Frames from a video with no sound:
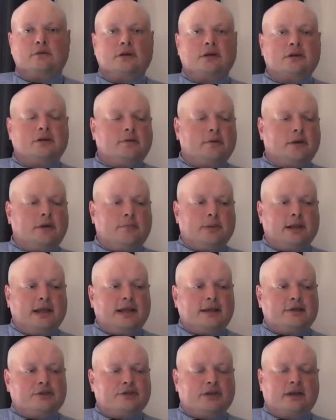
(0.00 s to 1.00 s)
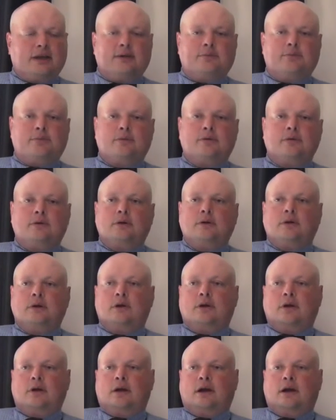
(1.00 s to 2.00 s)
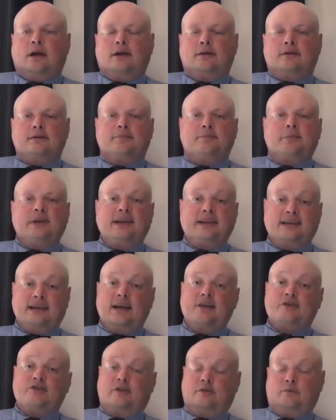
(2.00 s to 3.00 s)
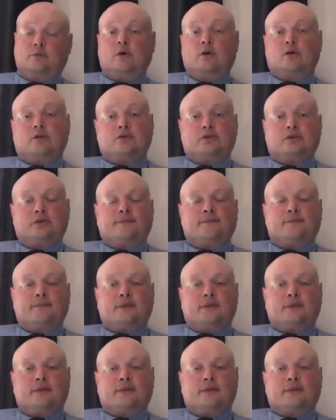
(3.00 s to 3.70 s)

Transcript: and a black shape. And being the age I was,